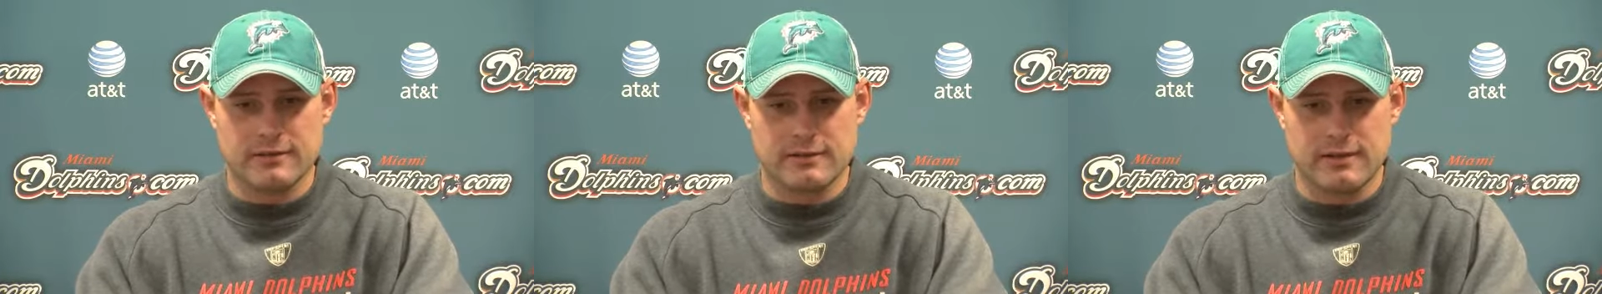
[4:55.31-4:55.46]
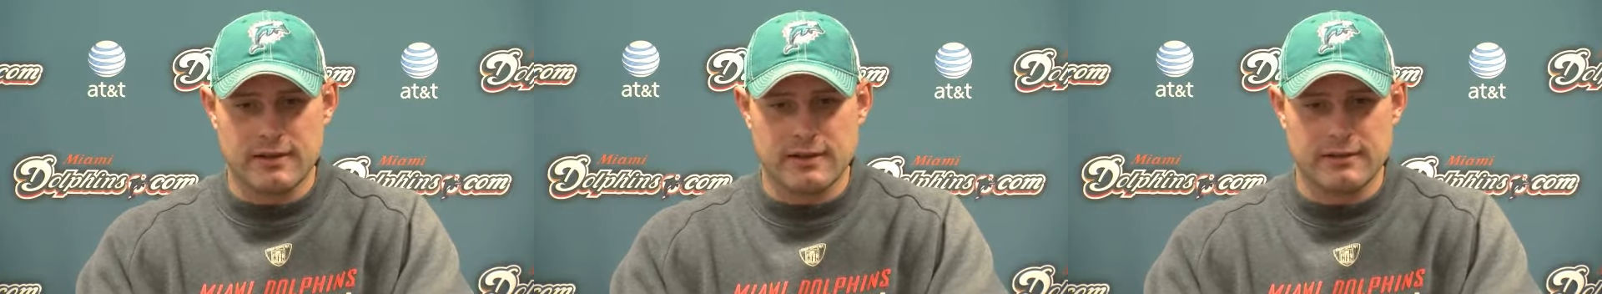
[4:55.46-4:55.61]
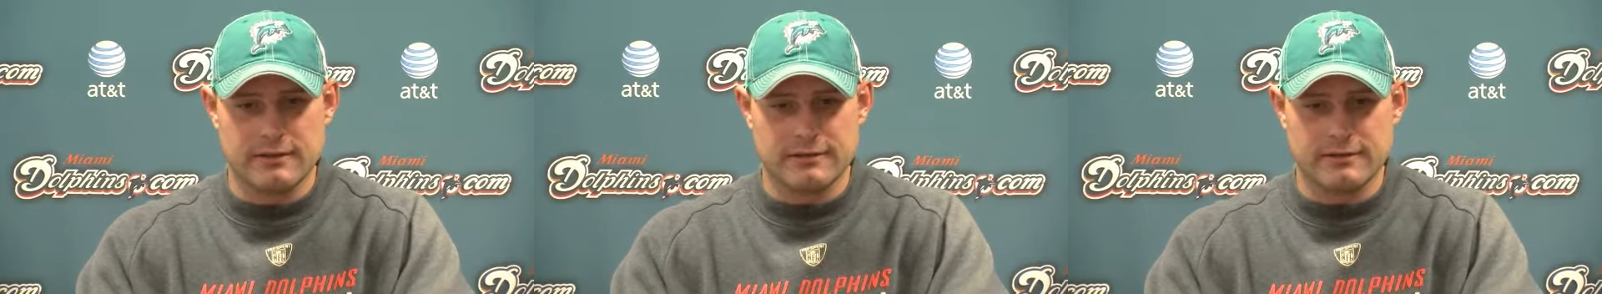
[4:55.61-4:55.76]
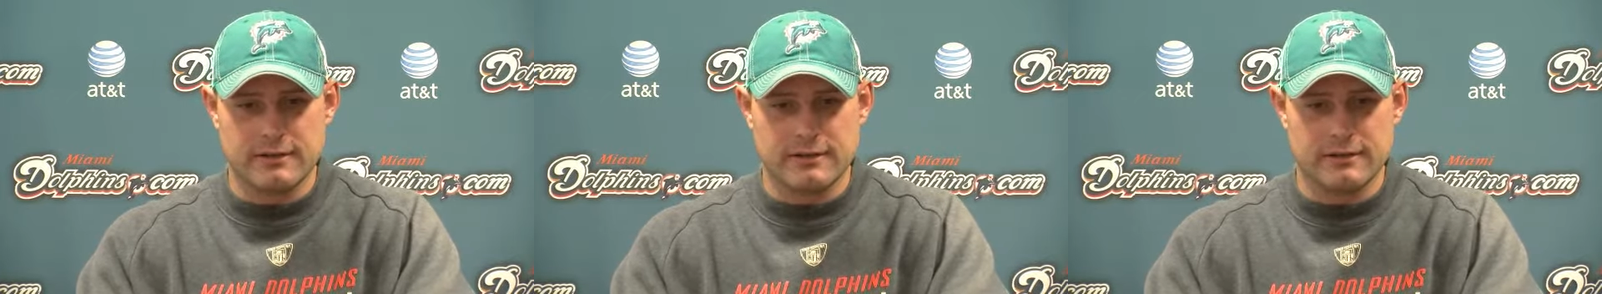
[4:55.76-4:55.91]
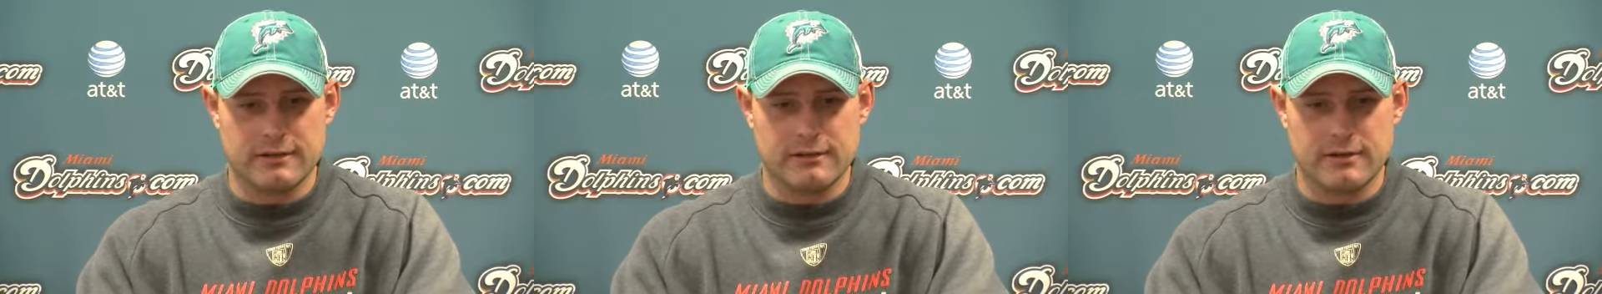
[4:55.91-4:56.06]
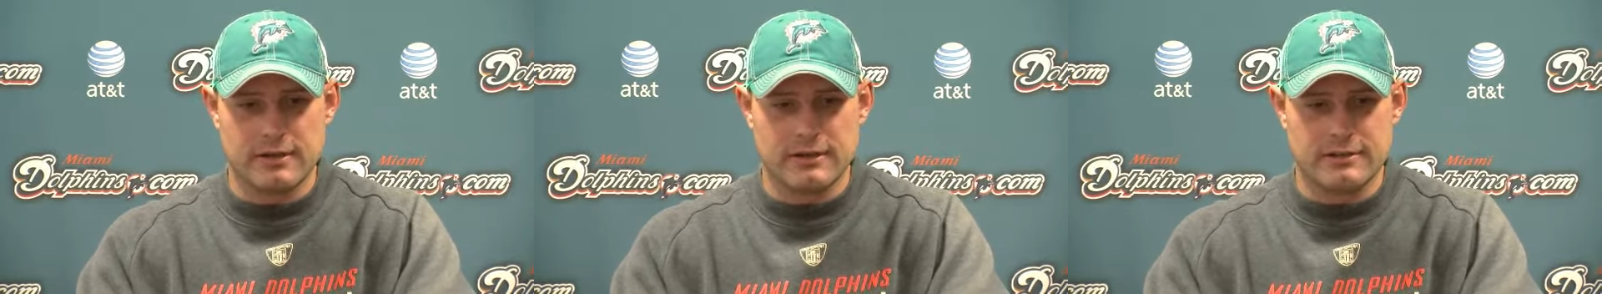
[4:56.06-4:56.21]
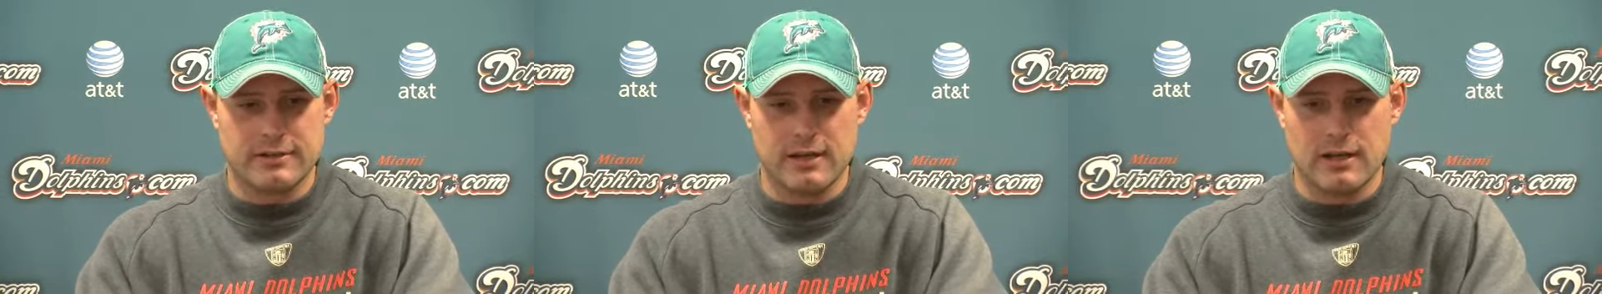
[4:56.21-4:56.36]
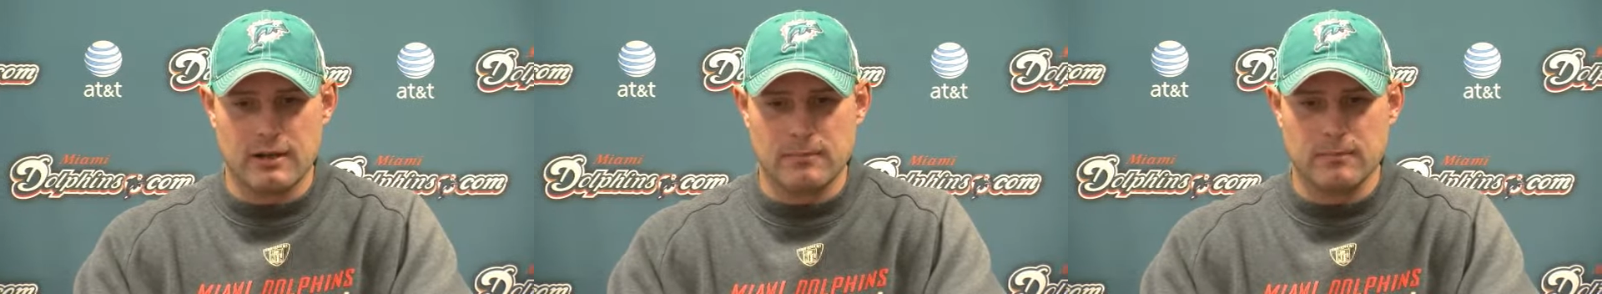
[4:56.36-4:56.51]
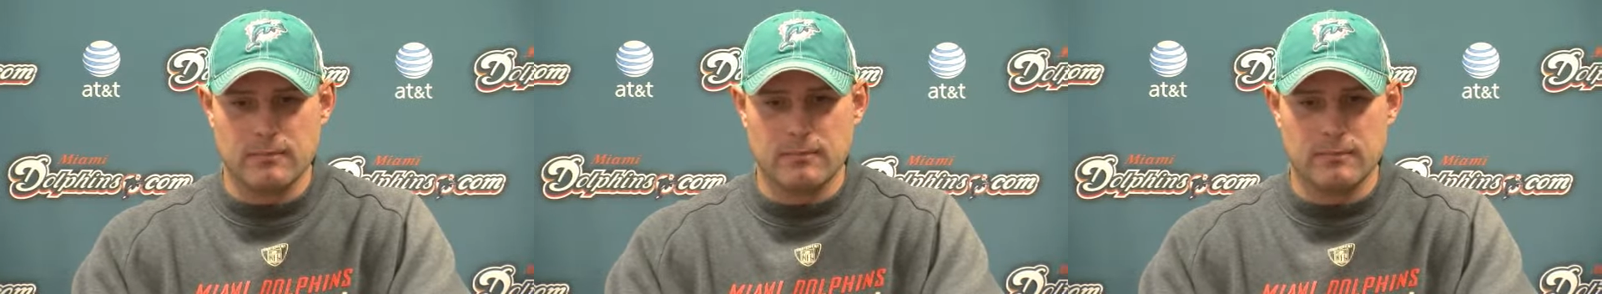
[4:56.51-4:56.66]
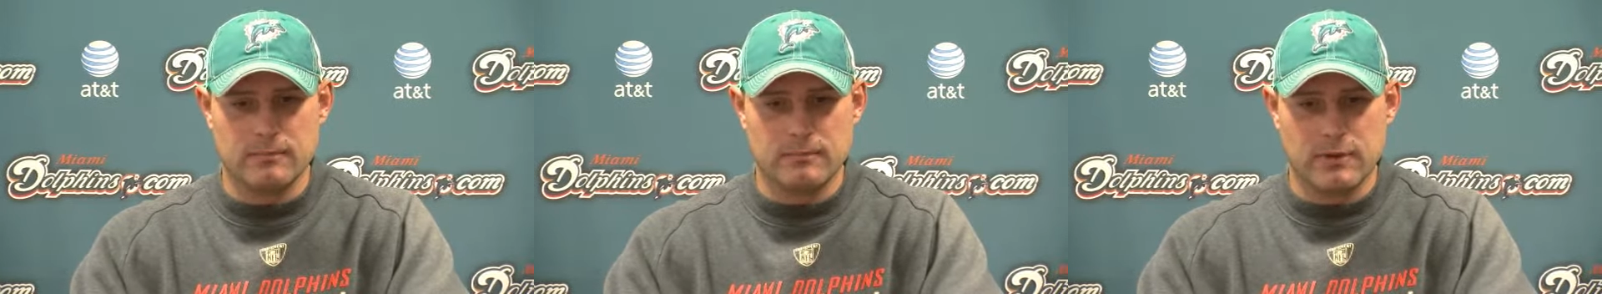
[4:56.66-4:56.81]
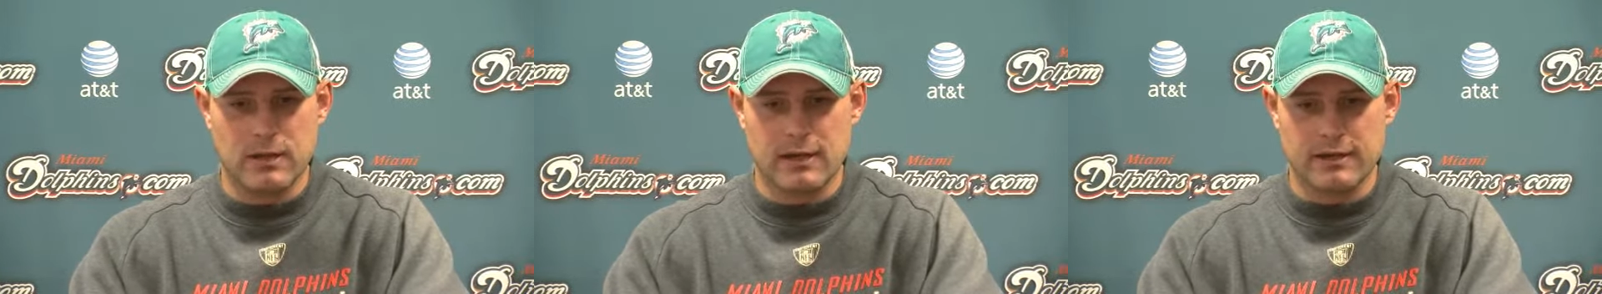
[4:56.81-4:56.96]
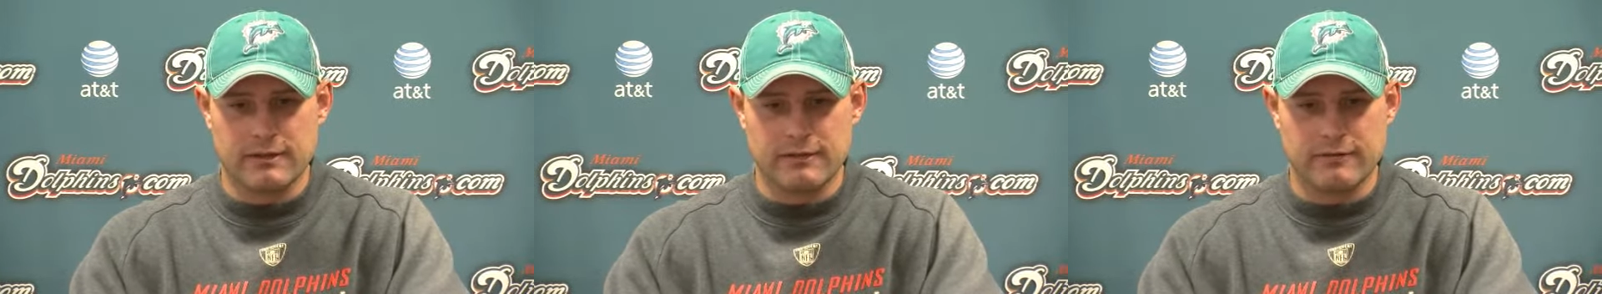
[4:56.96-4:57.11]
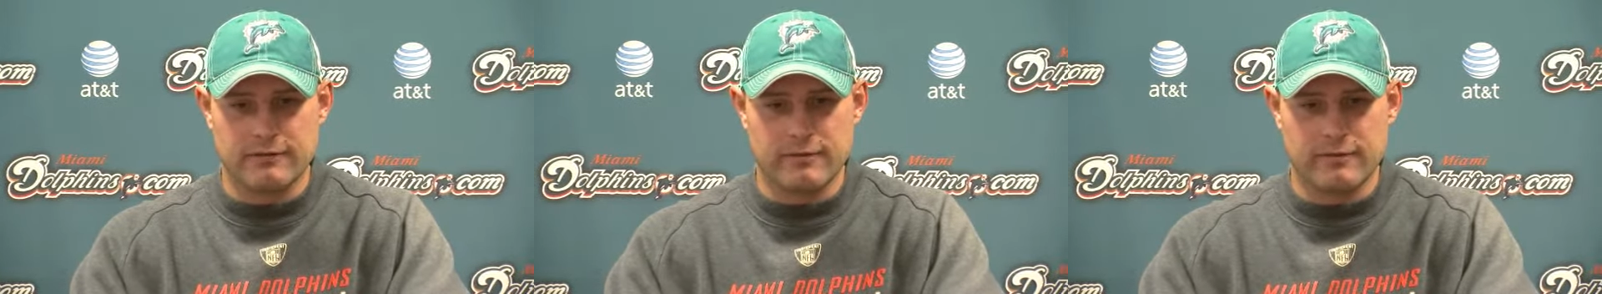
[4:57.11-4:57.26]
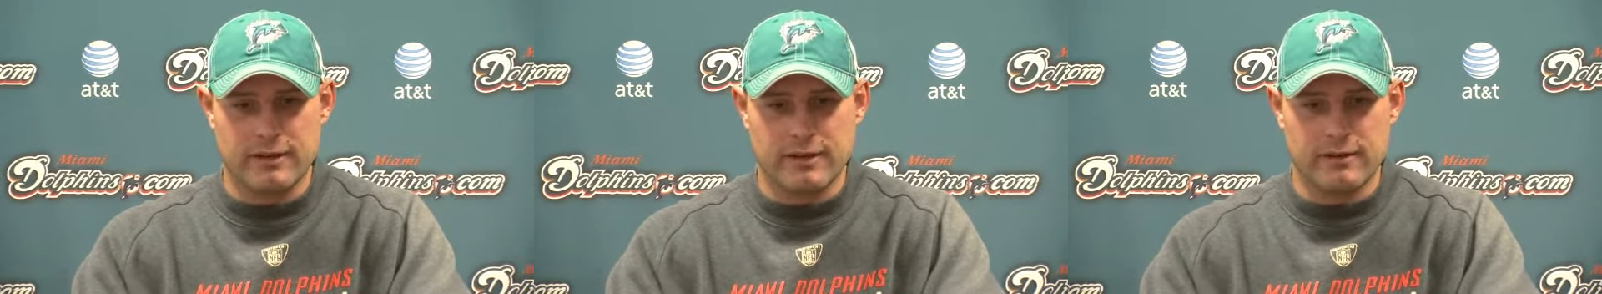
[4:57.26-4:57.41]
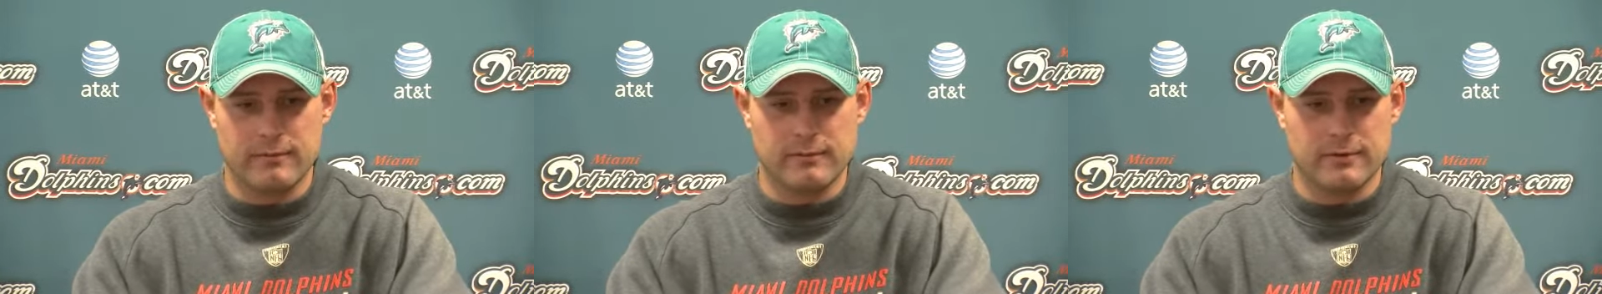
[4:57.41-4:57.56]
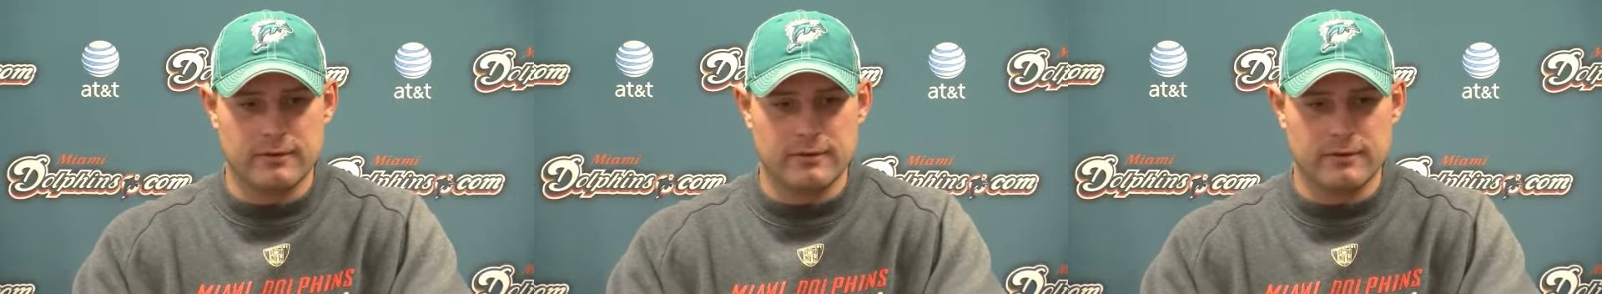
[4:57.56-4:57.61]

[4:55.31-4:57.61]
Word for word: line has done a great job blocking for them,